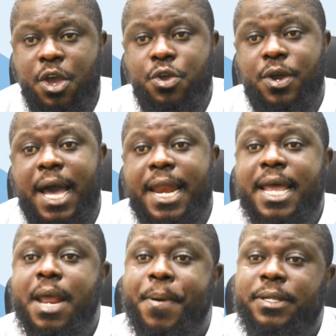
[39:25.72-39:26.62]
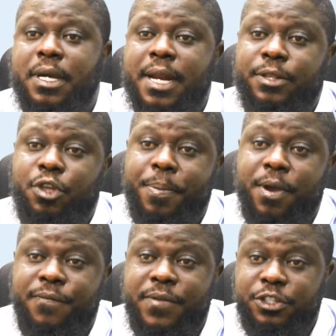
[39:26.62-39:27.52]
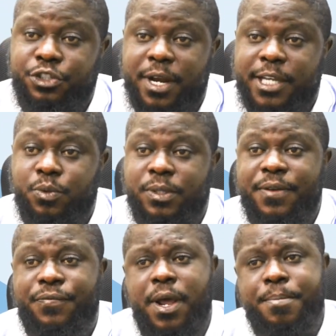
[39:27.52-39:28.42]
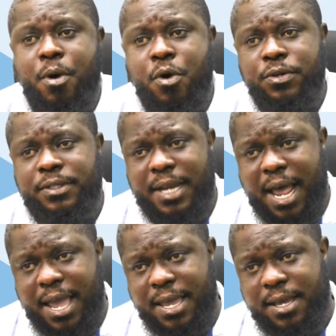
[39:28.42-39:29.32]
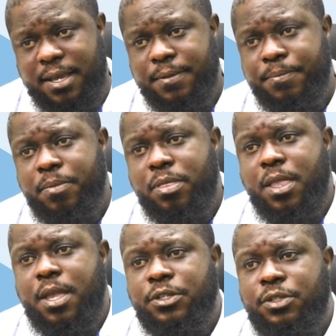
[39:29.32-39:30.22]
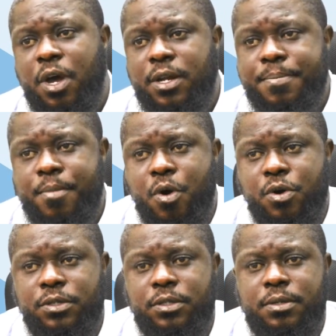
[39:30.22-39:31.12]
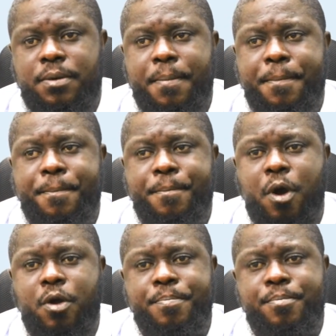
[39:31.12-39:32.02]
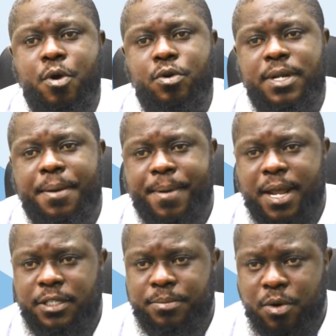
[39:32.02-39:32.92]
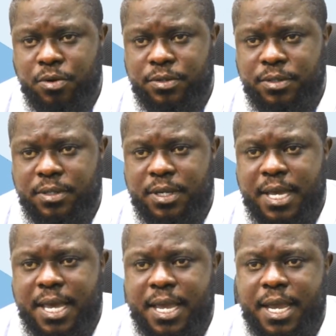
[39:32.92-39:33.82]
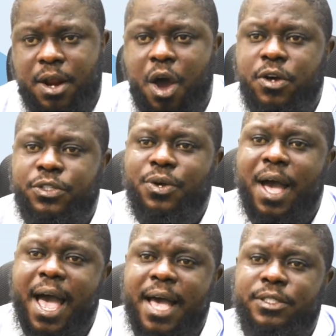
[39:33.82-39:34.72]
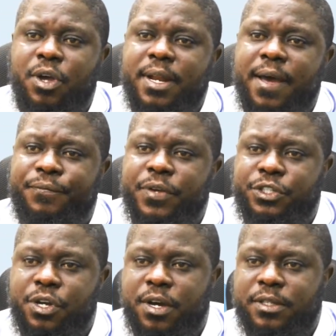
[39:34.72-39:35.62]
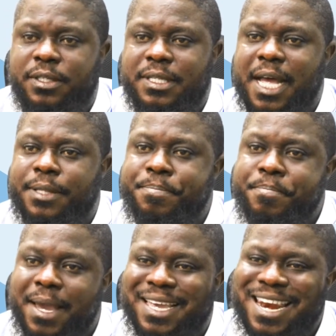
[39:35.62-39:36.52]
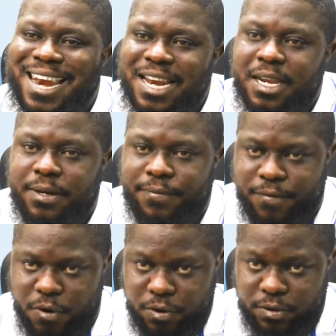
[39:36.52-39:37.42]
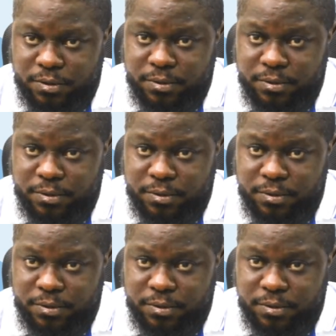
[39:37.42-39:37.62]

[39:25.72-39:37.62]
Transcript: You can learn a particular topic of interest with different modes like study mode, mock mode, and practice mode. It also has other features that make learning fun.